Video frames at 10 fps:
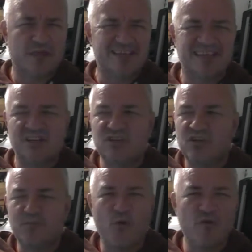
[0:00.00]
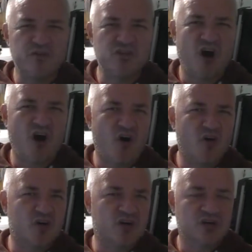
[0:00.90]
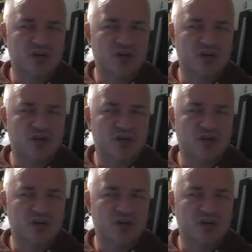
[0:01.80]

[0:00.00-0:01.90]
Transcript: That's more of a dark